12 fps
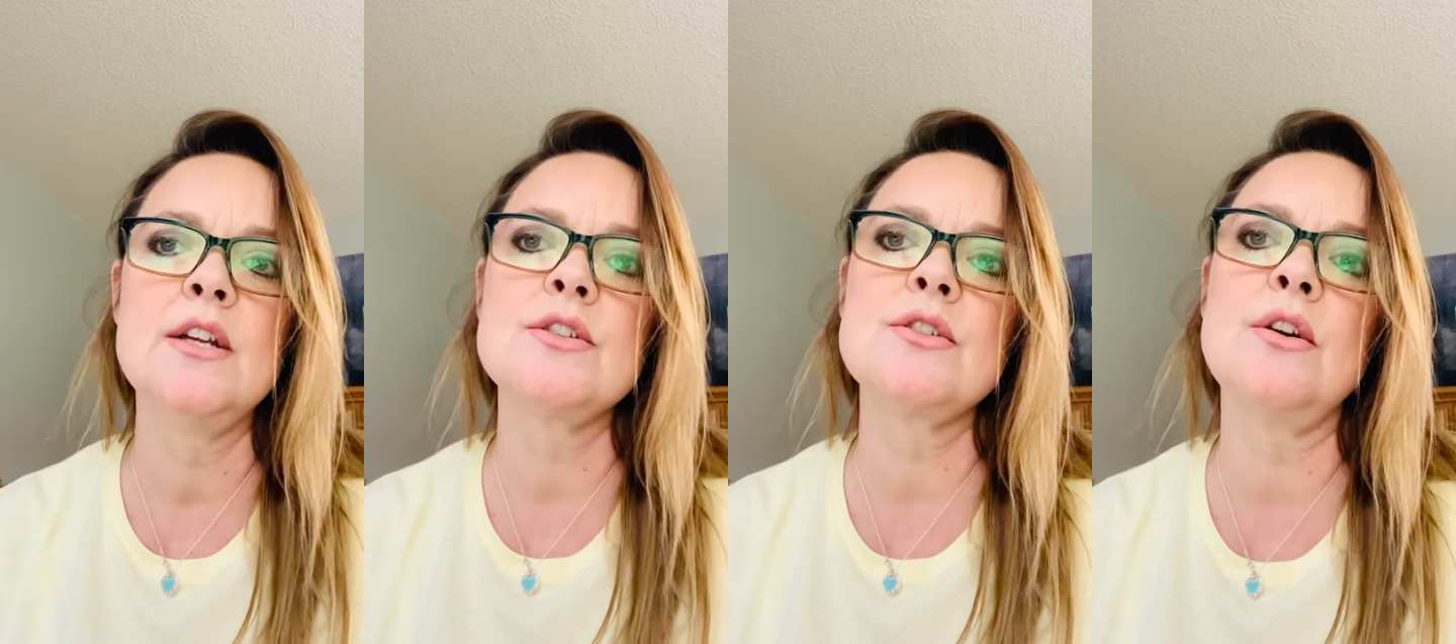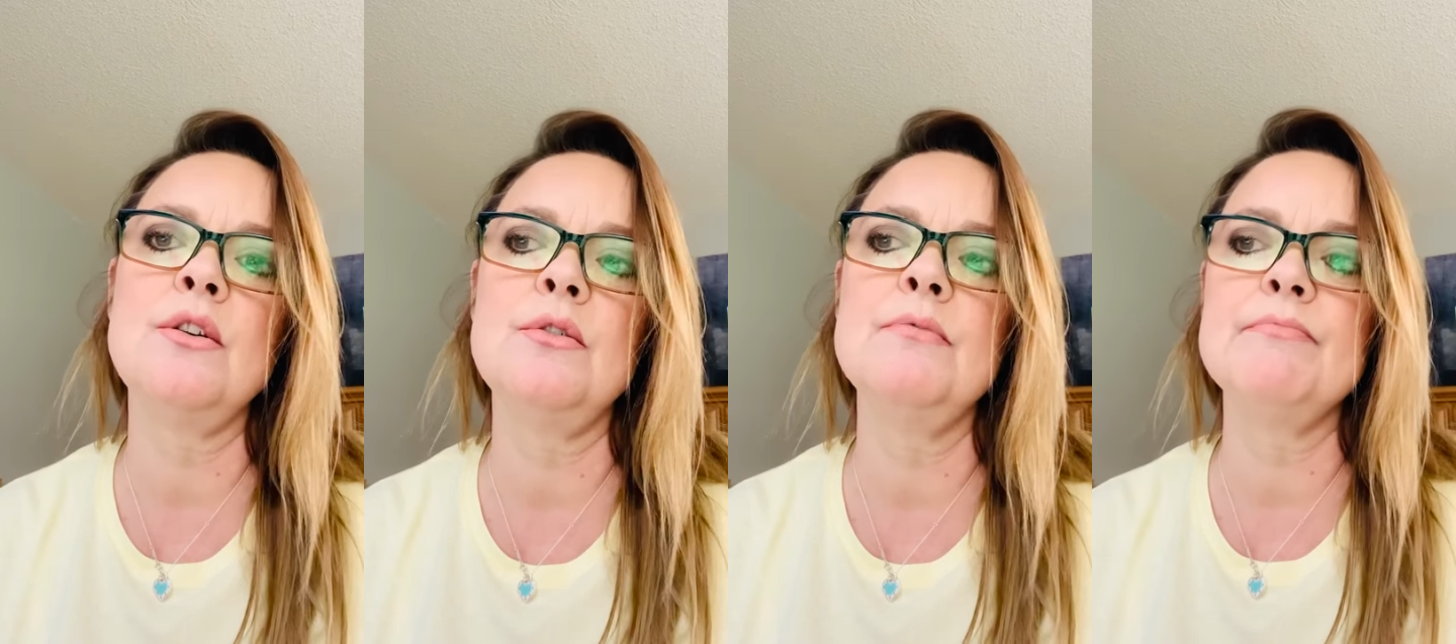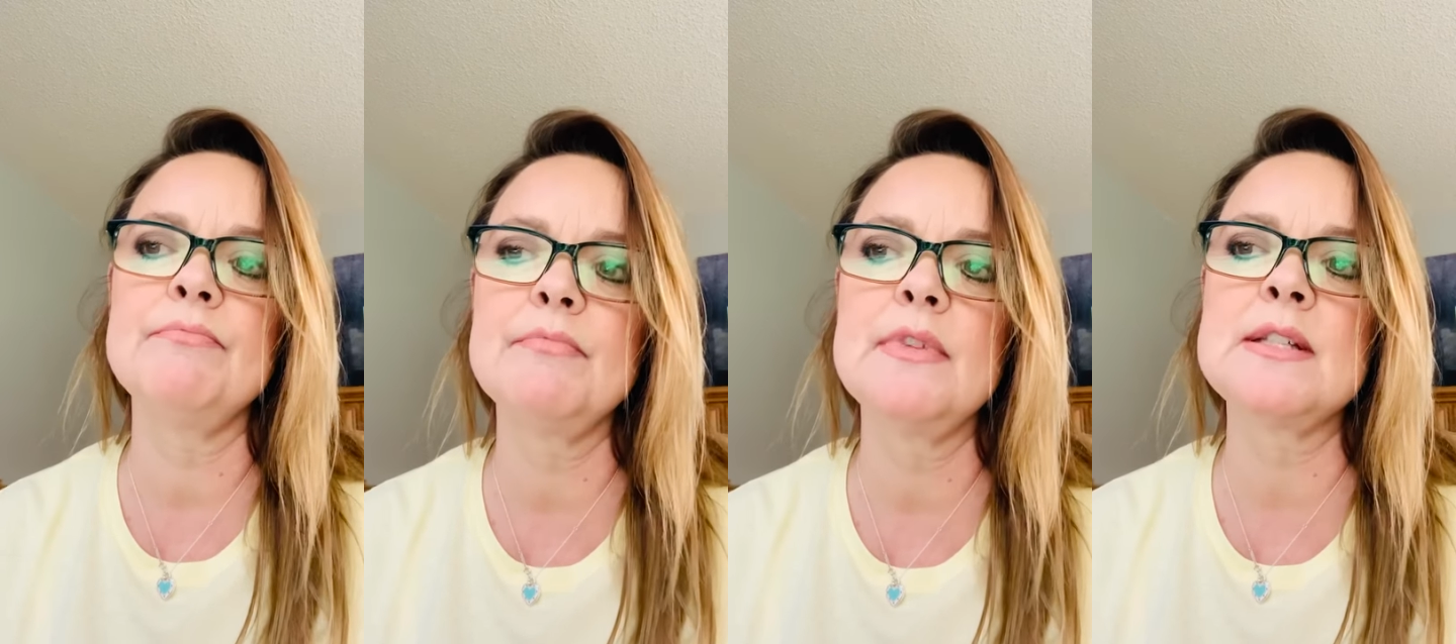So
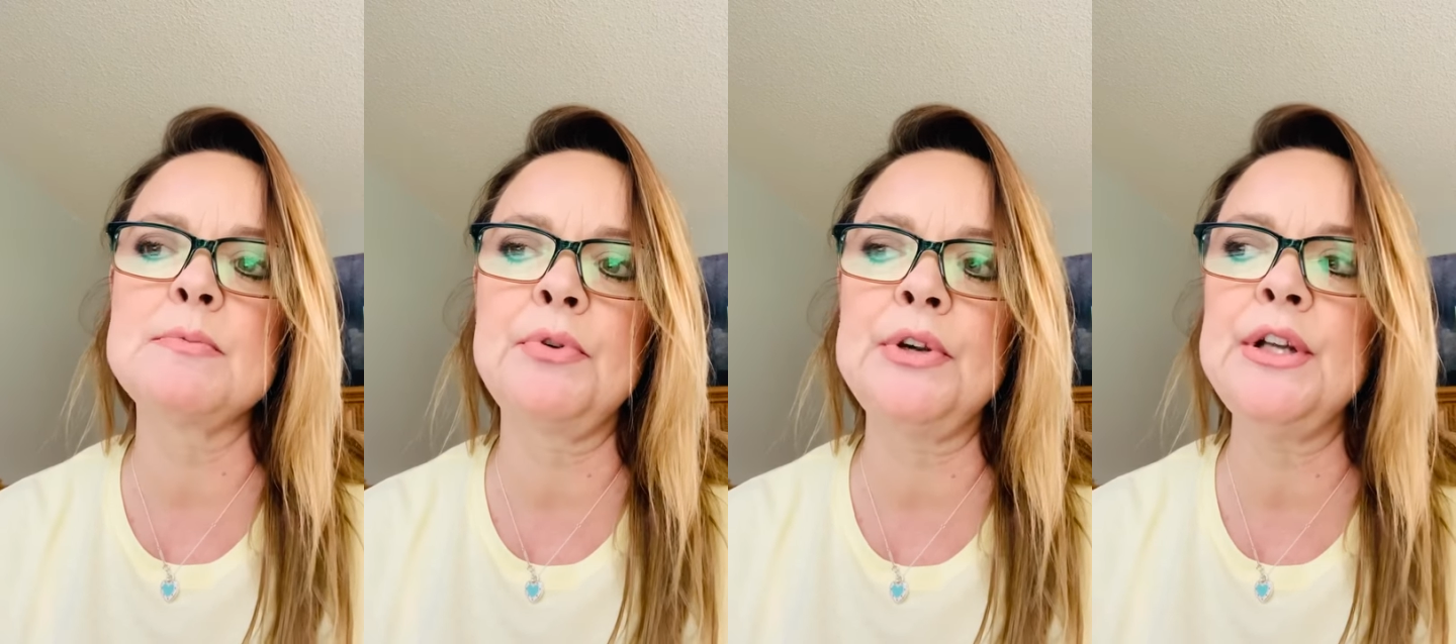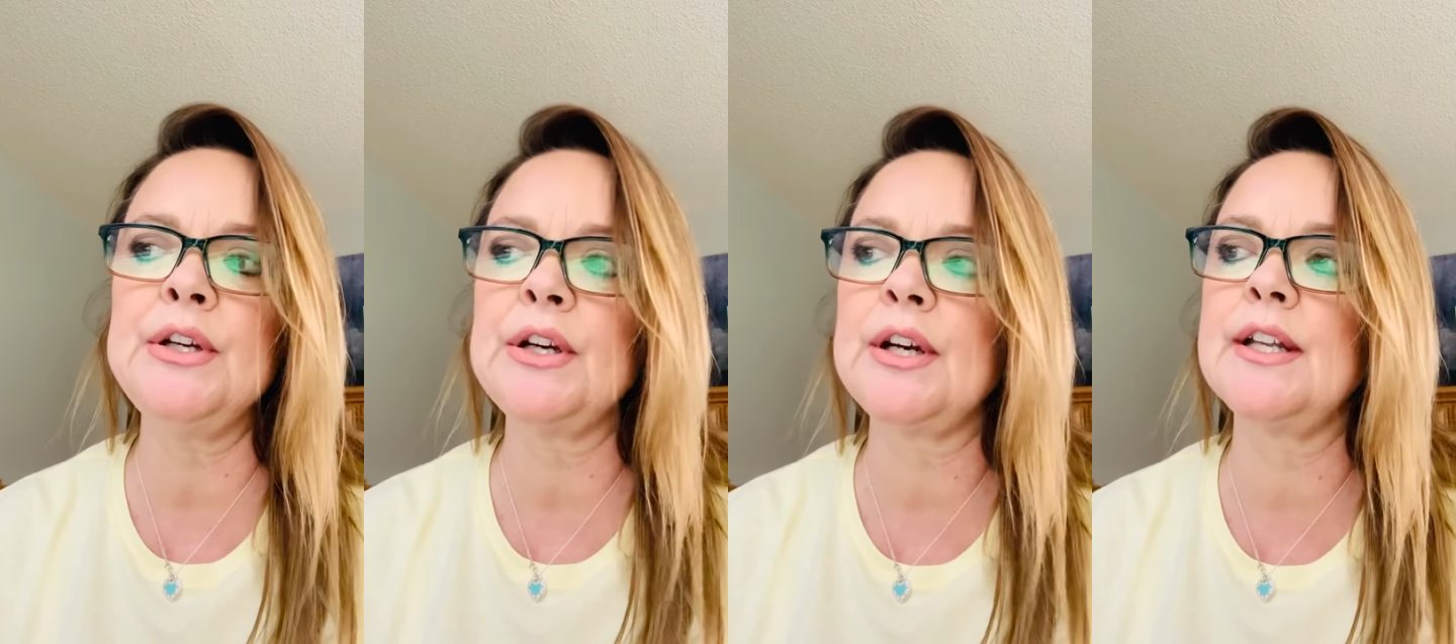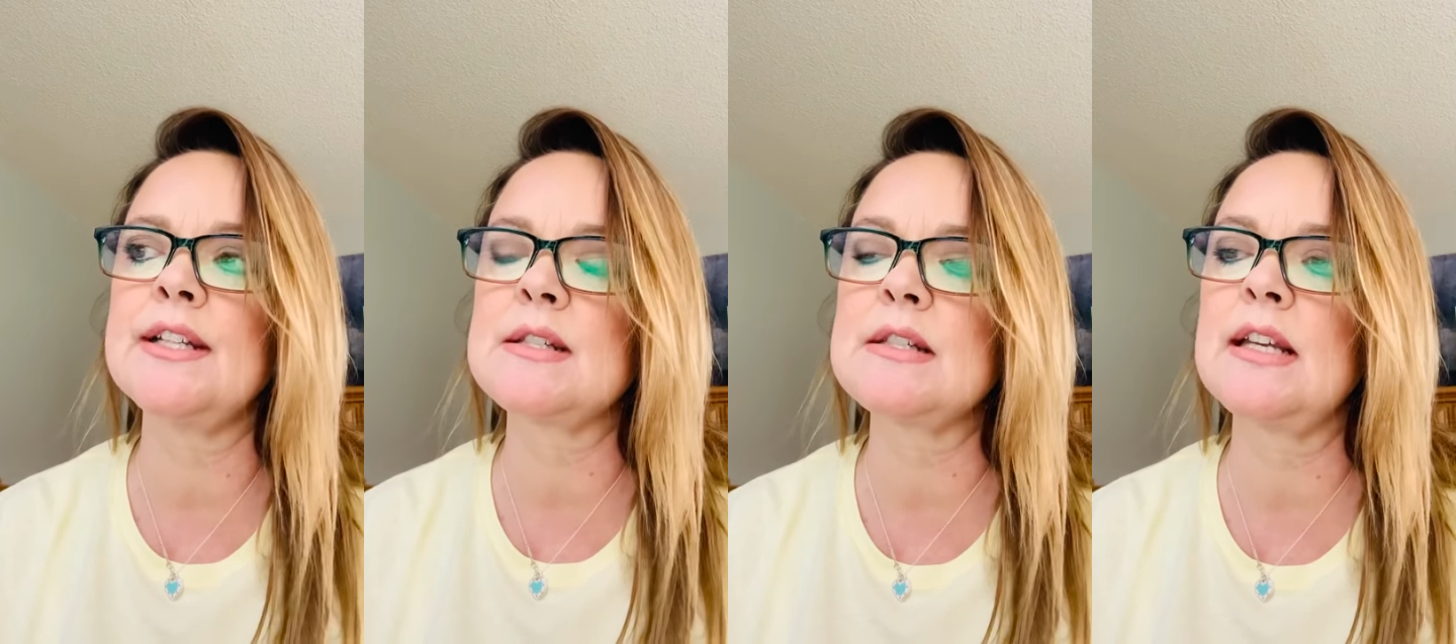it's pretty good.
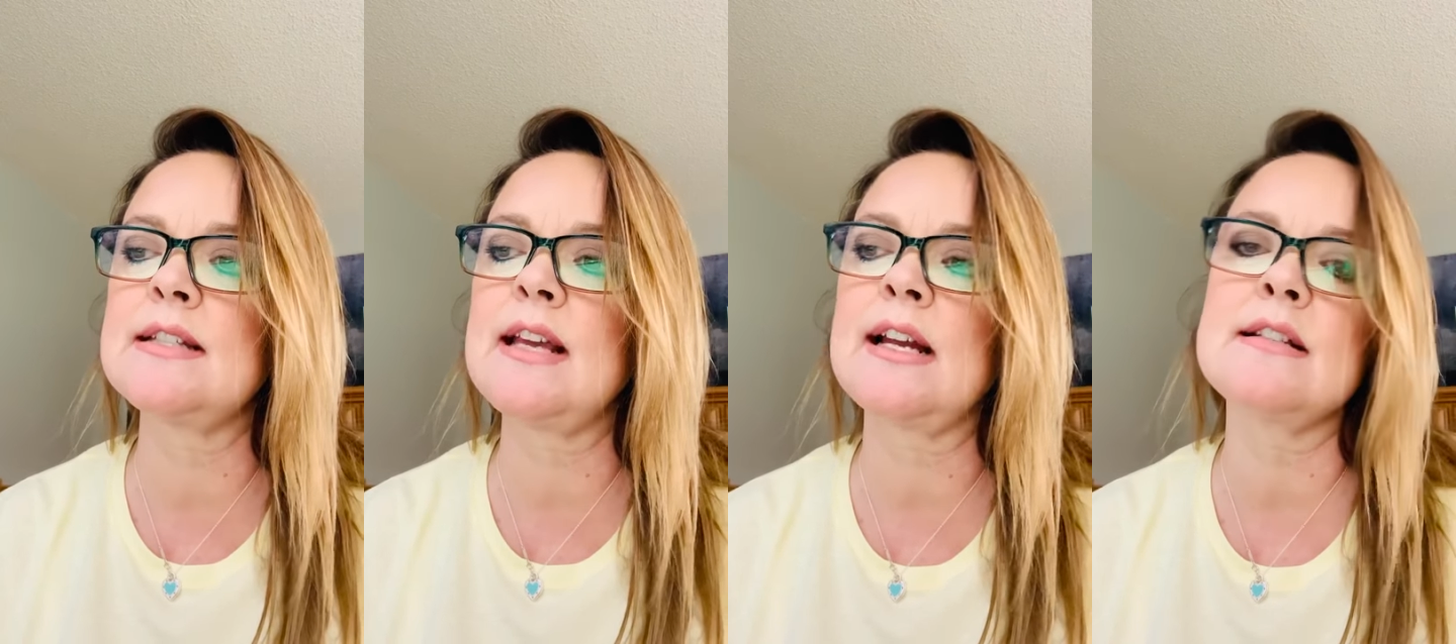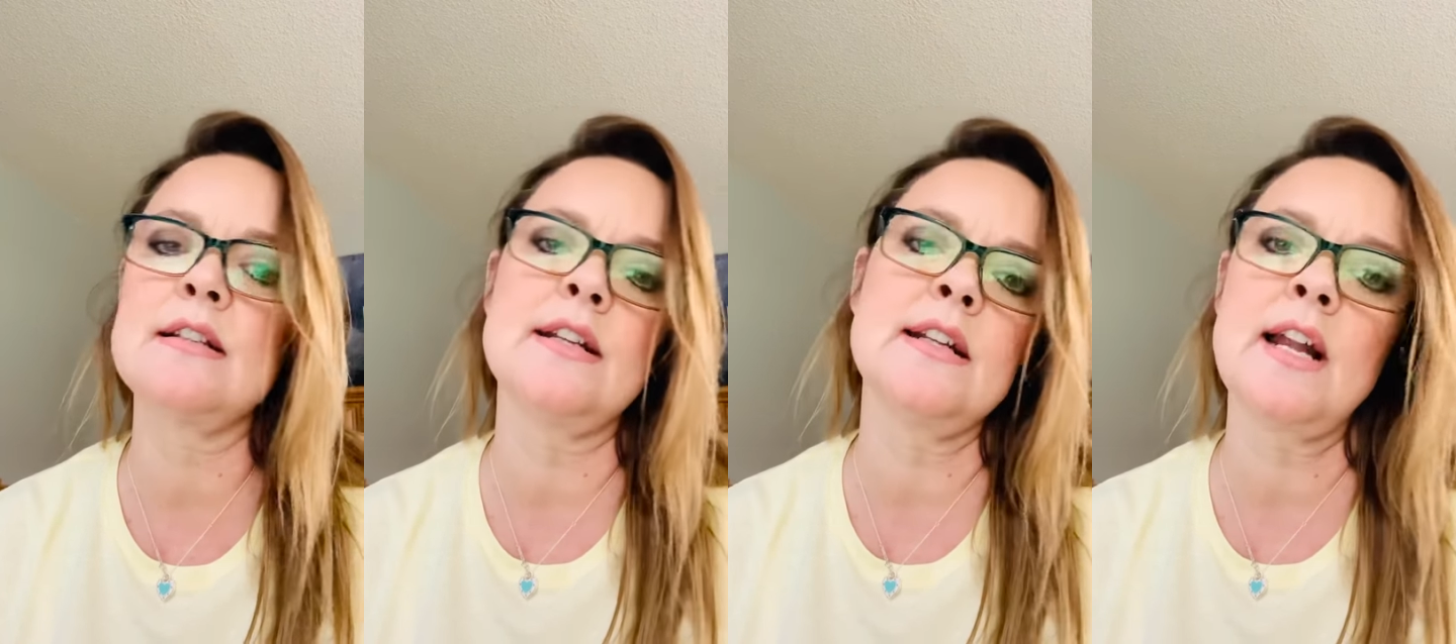It's excellent.